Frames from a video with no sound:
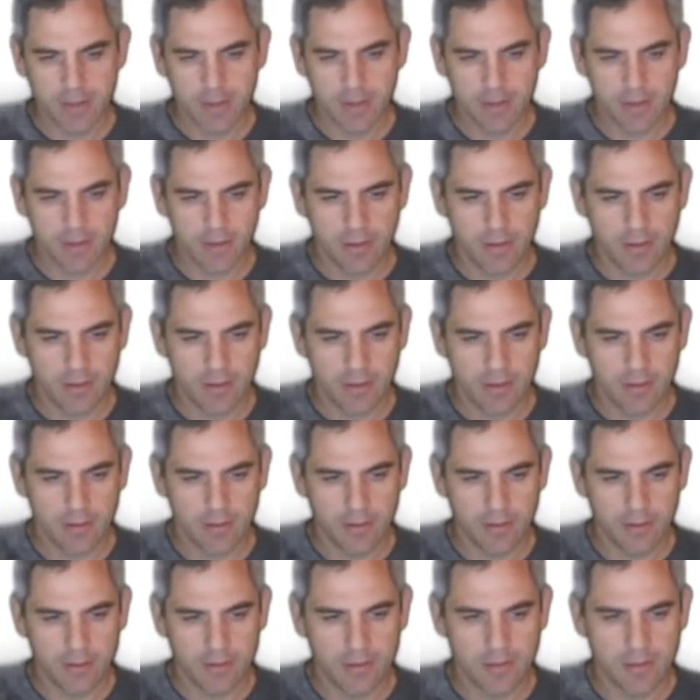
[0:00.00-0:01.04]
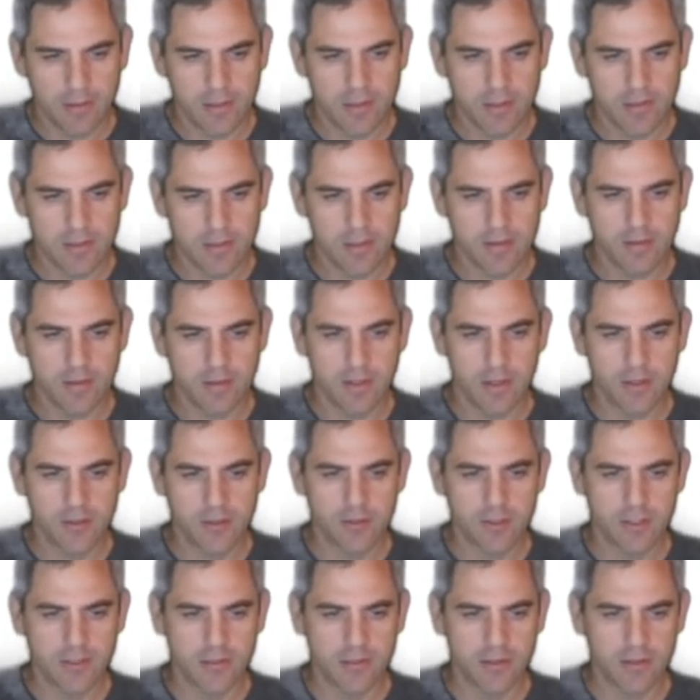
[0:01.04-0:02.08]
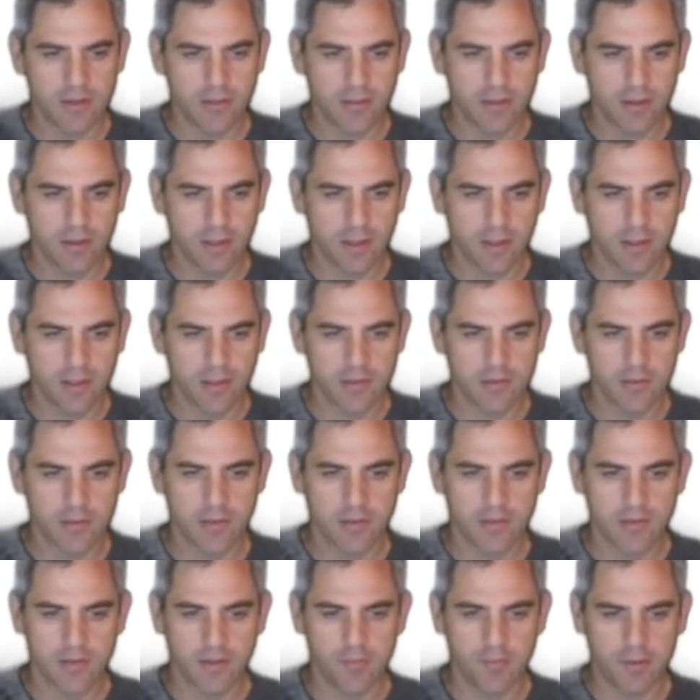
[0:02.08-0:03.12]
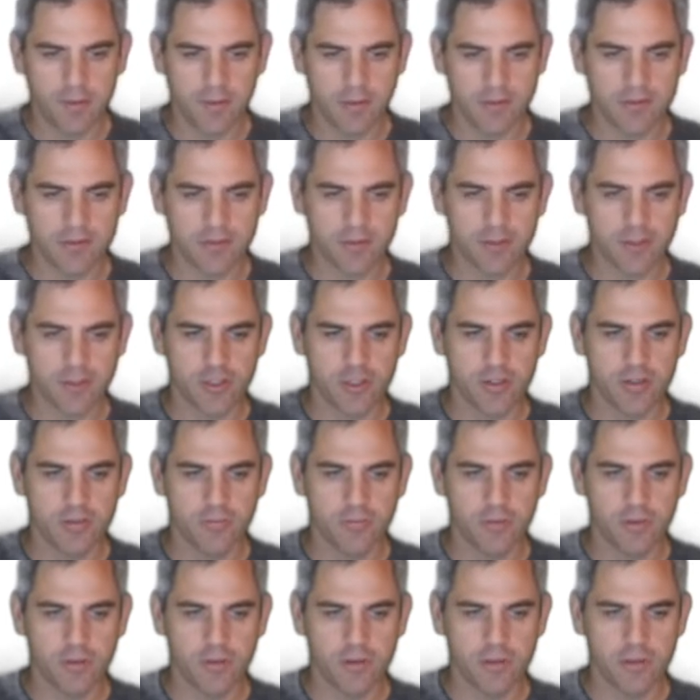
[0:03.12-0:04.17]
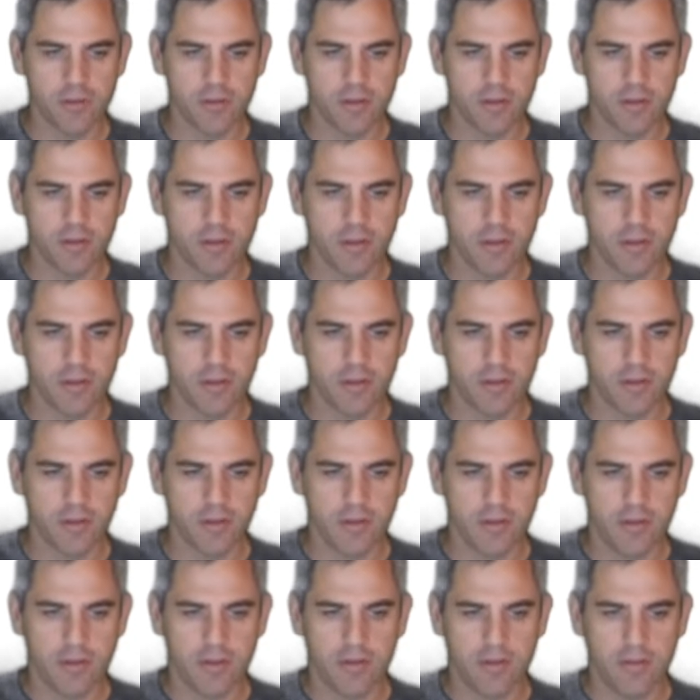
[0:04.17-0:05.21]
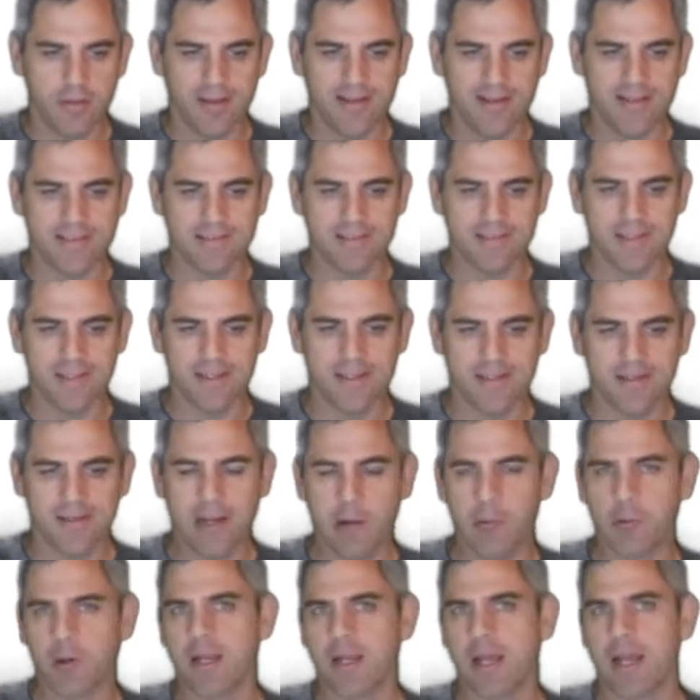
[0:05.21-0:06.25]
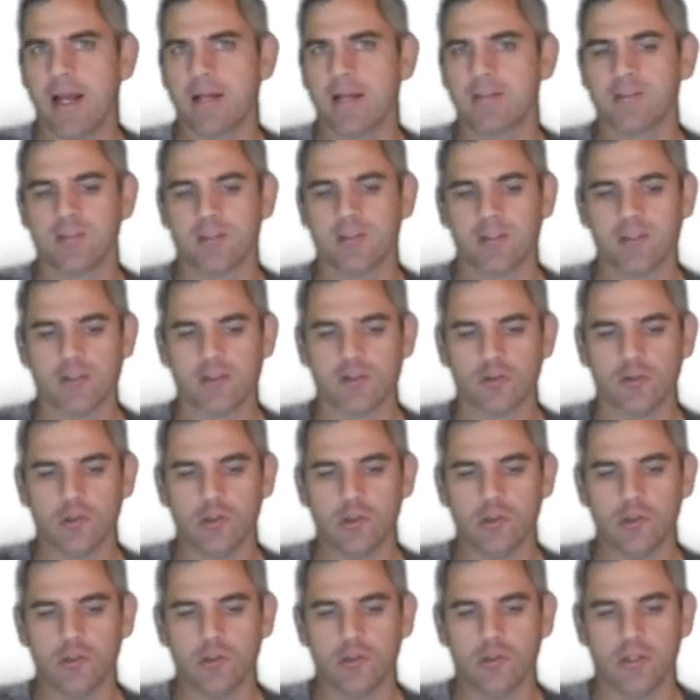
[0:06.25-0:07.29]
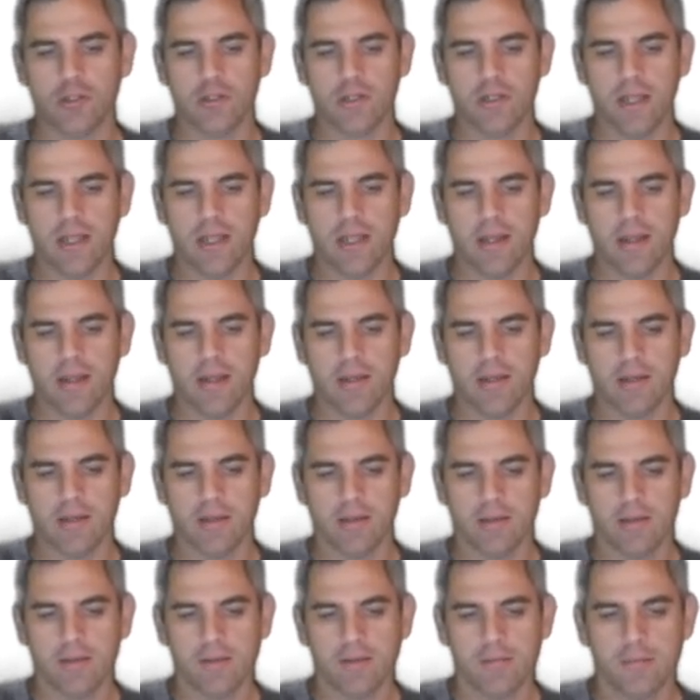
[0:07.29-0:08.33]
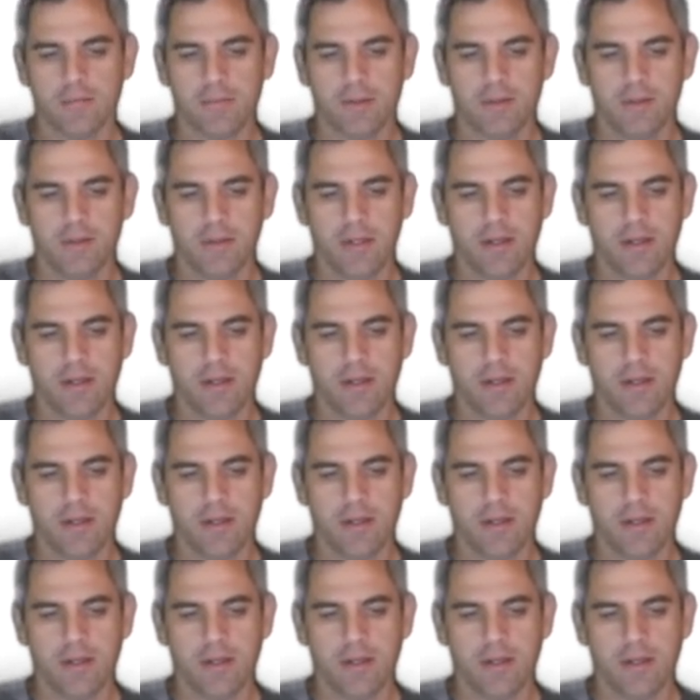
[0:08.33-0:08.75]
And you see interesting things that are typically associated with things like network access control, or NAC, like